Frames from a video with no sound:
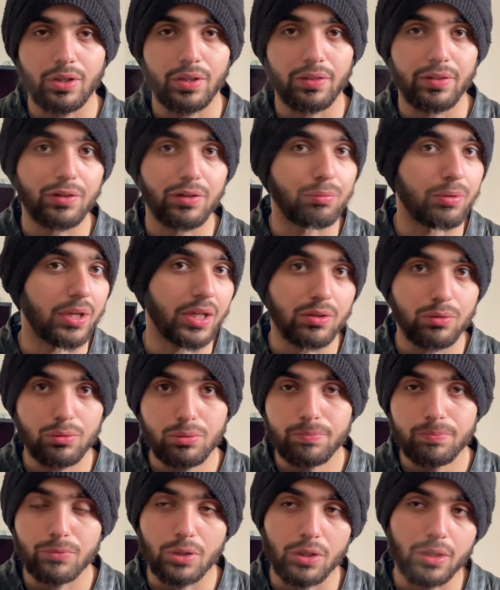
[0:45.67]
And that's what I
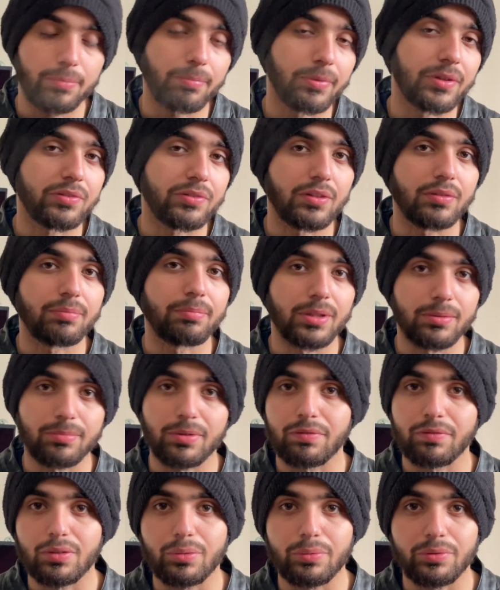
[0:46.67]
do to help myself build
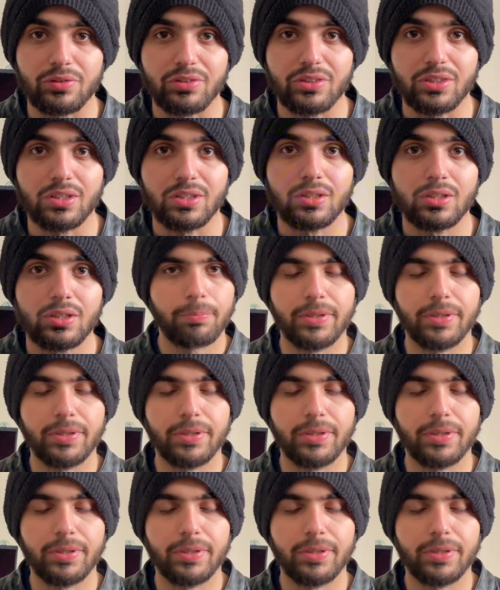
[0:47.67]
my fluency.